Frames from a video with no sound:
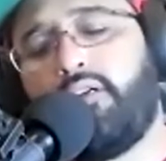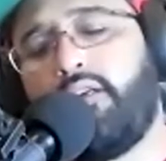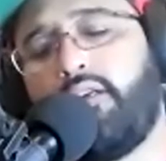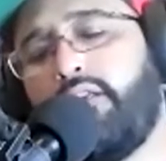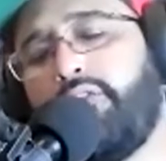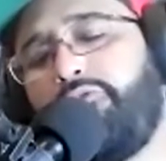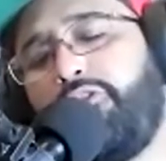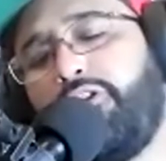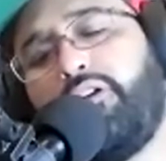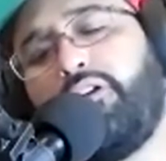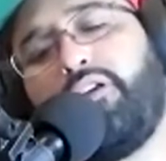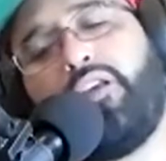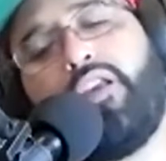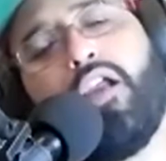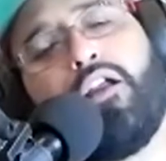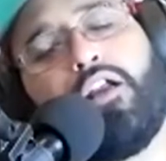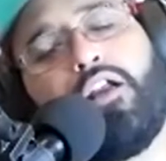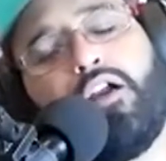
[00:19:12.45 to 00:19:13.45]
If you're gonna
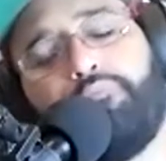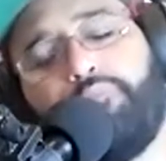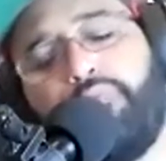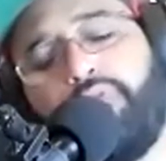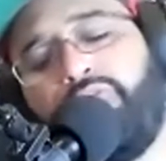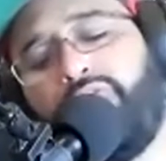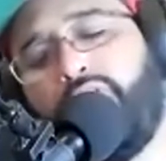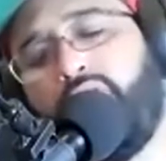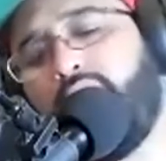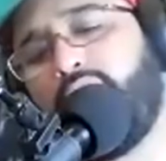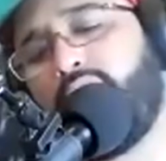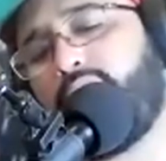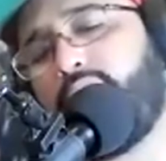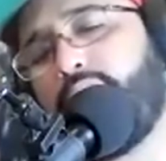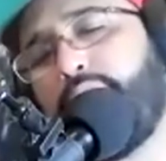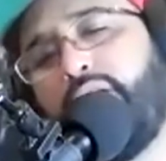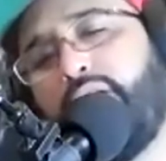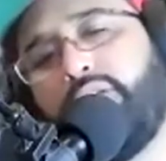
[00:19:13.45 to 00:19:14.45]
kick up a fuss
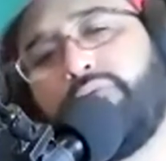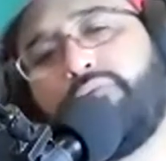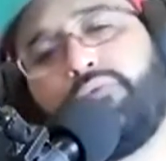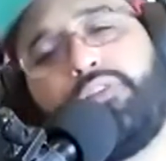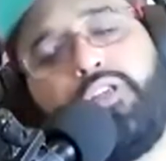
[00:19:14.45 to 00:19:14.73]
about